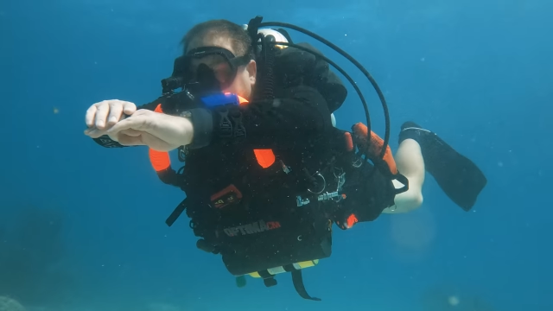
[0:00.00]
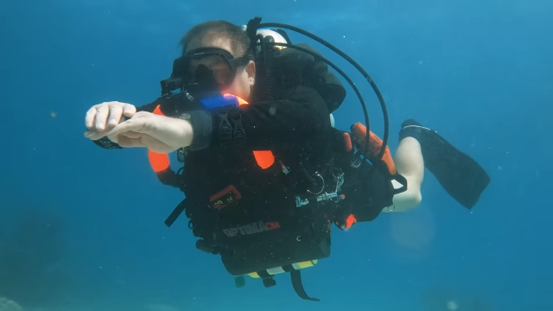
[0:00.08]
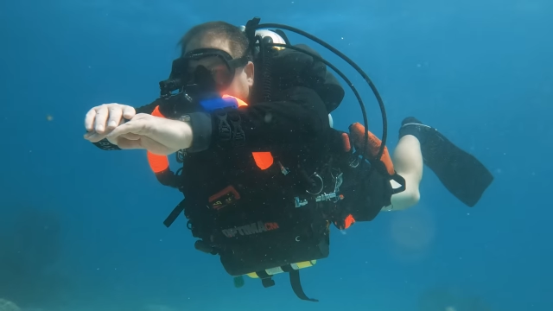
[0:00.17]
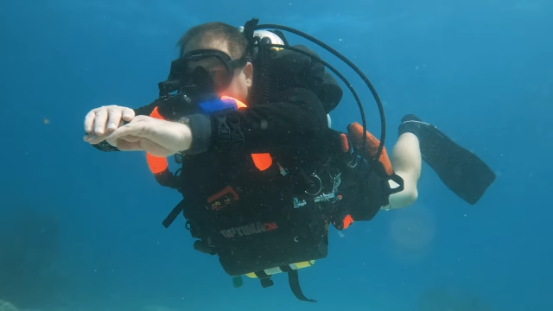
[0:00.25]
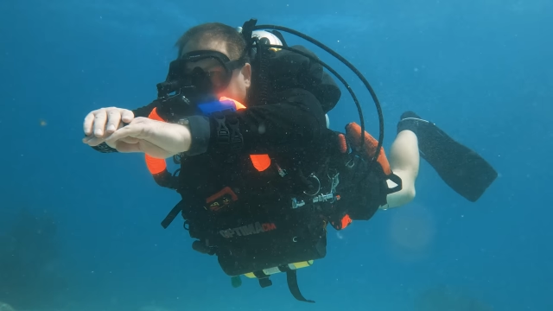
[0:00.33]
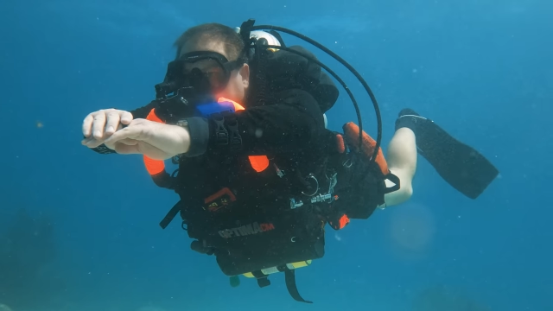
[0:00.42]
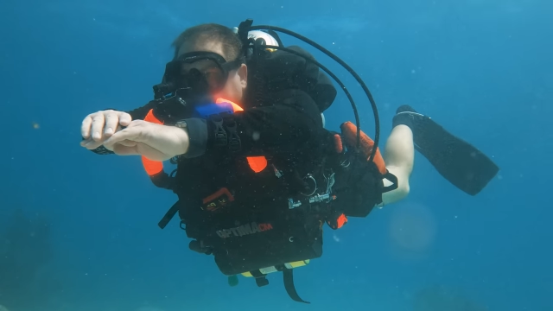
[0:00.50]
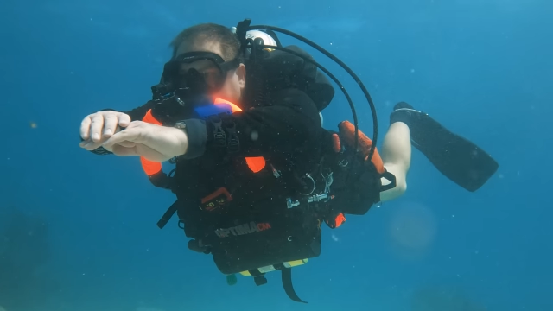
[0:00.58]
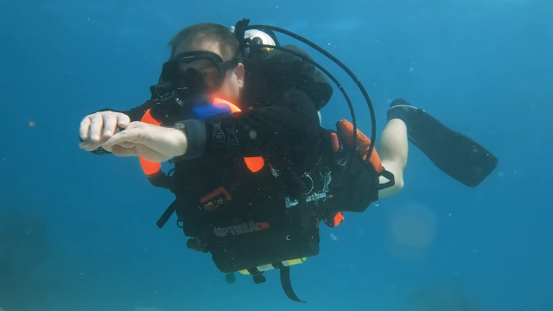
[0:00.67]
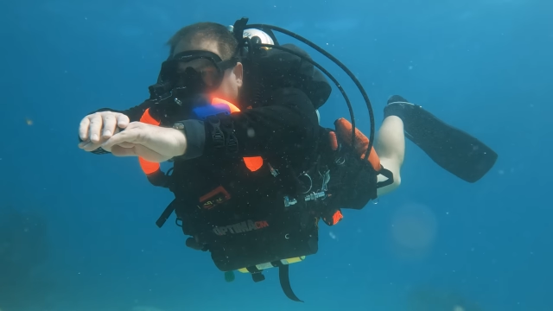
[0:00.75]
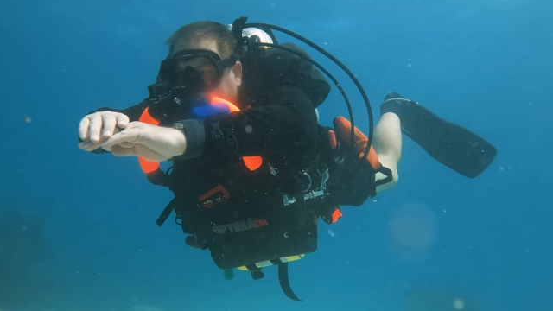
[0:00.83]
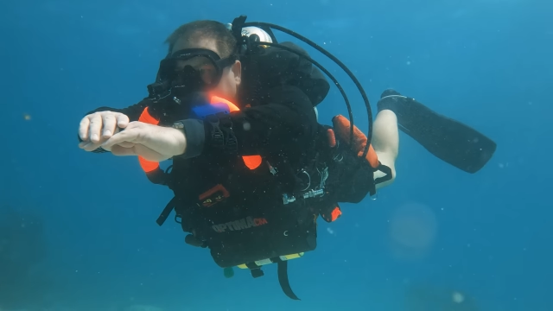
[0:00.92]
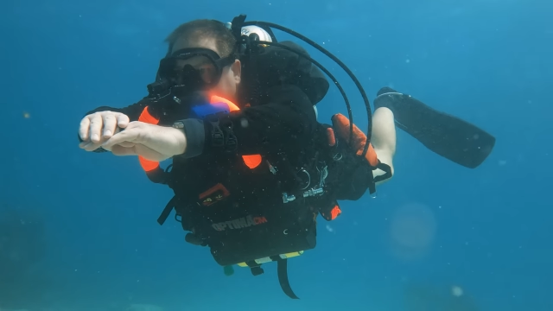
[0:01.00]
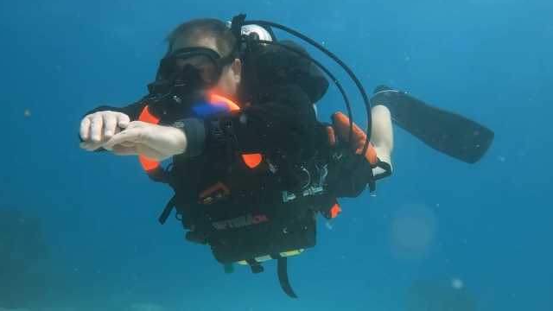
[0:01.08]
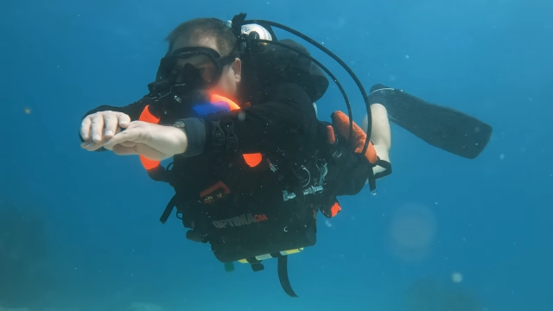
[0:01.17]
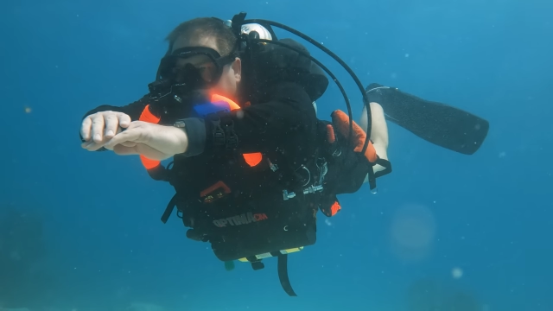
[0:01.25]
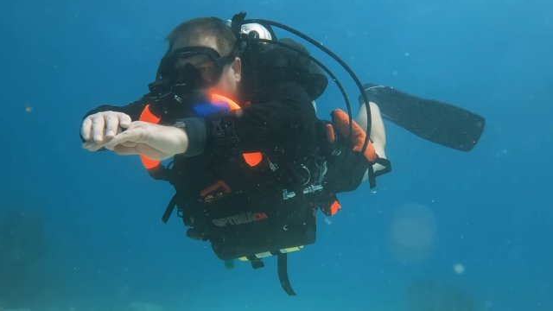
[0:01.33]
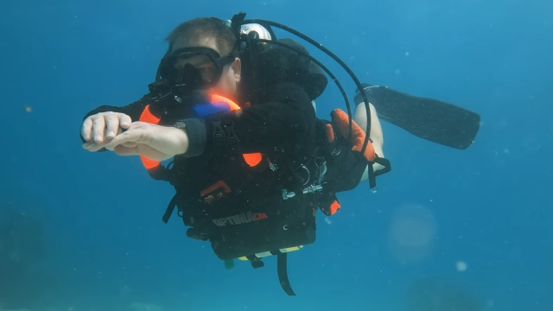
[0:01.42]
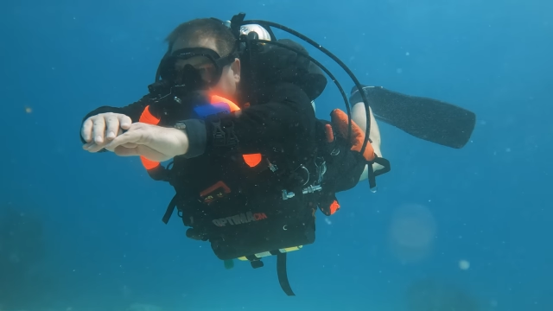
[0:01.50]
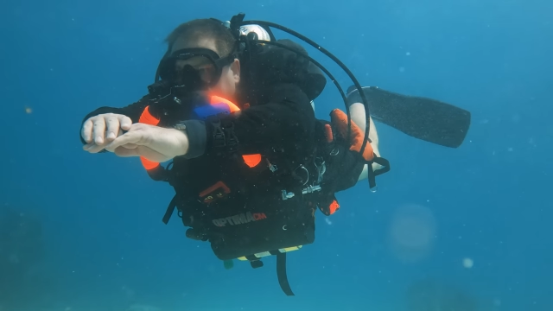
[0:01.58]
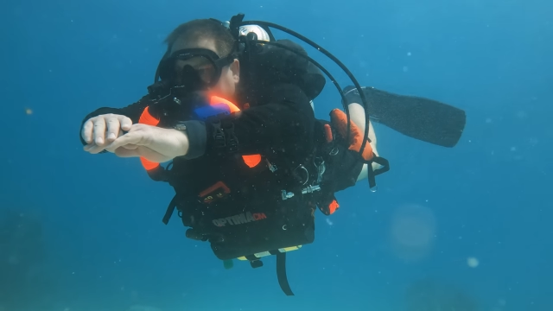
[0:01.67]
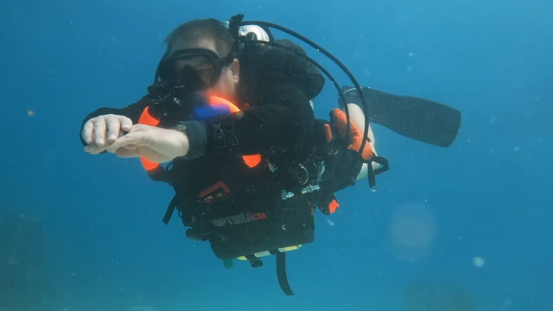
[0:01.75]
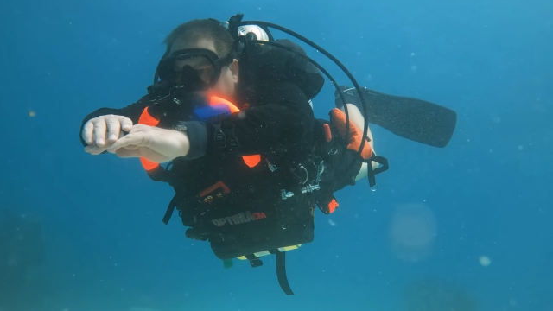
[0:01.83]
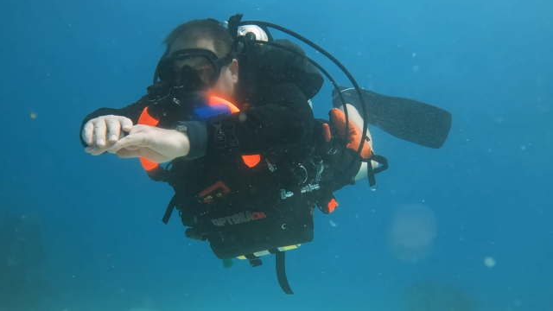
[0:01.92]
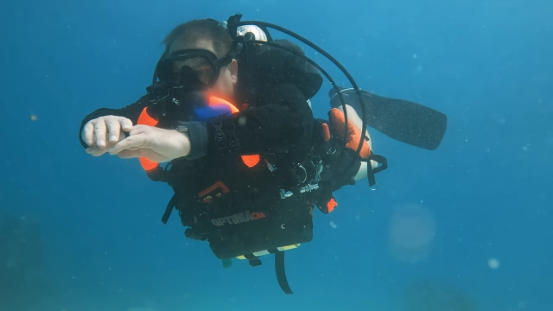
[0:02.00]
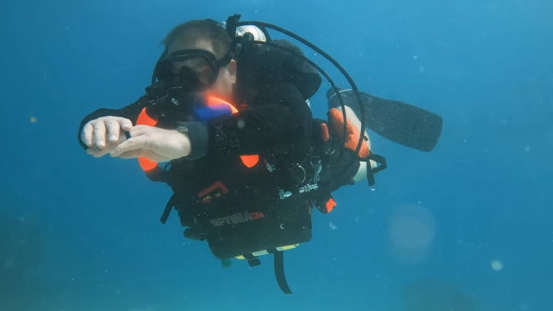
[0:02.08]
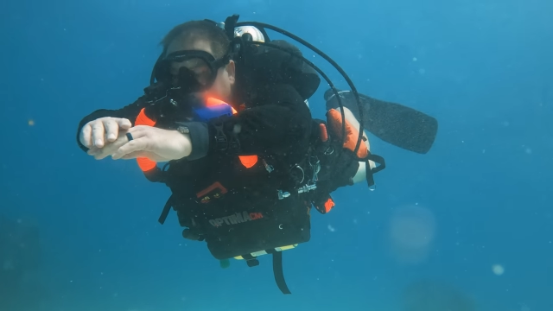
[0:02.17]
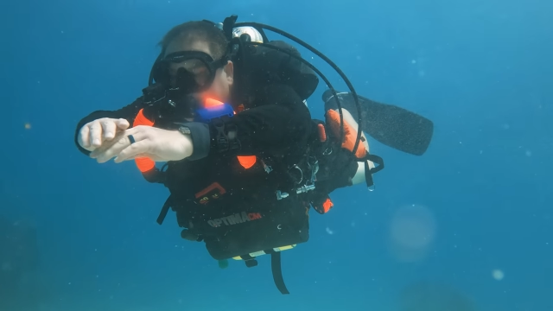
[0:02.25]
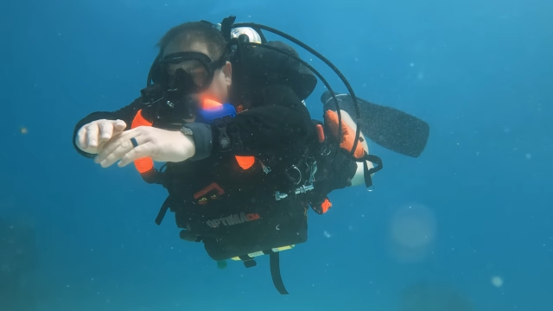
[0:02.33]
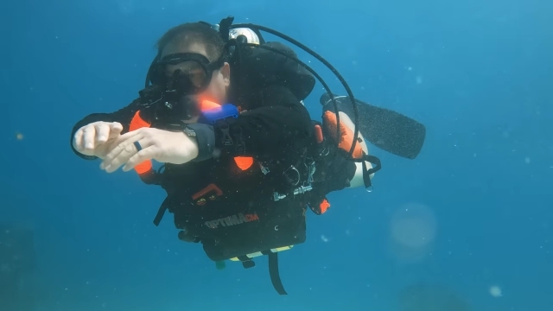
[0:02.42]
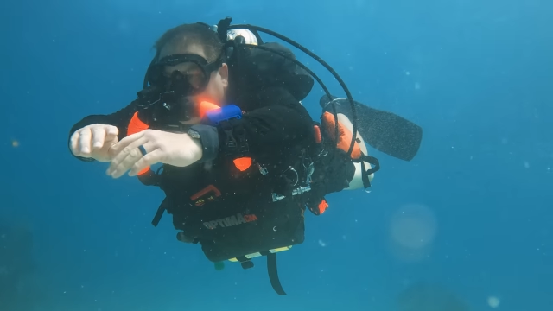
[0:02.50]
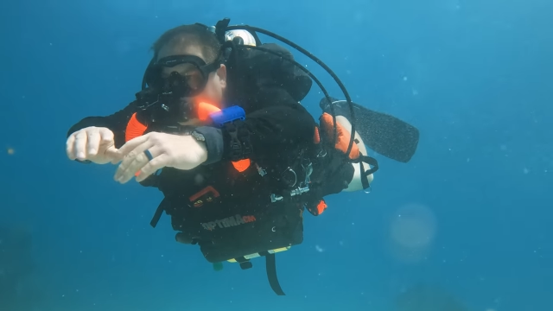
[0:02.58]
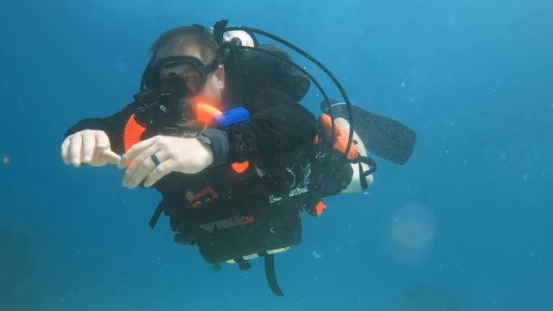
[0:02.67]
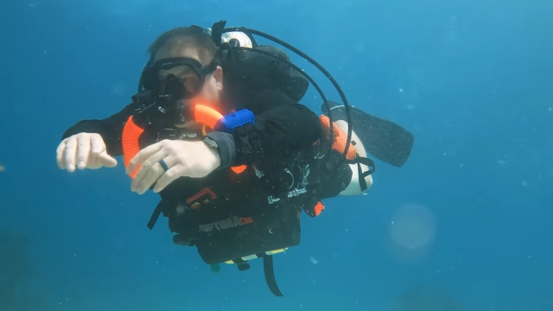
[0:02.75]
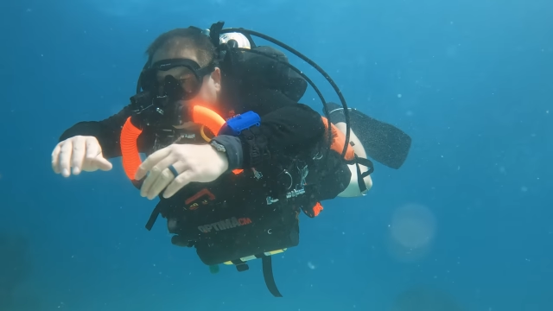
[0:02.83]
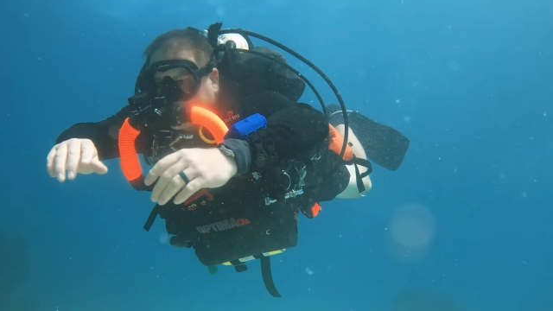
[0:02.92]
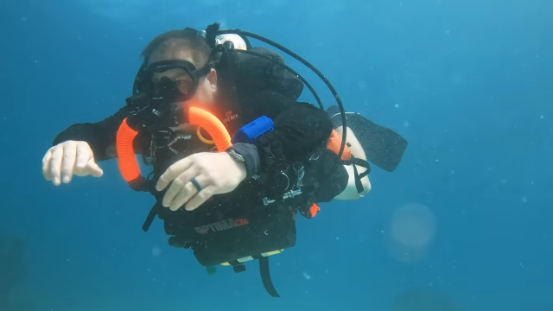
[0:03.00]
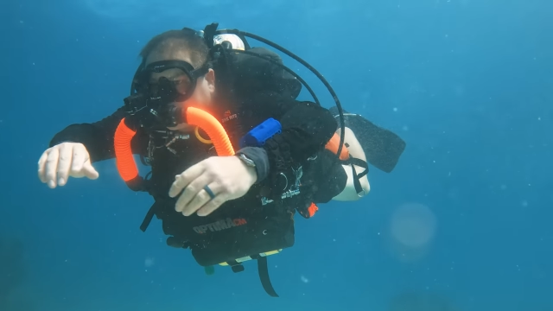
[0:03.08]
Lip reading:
(no speaker visible)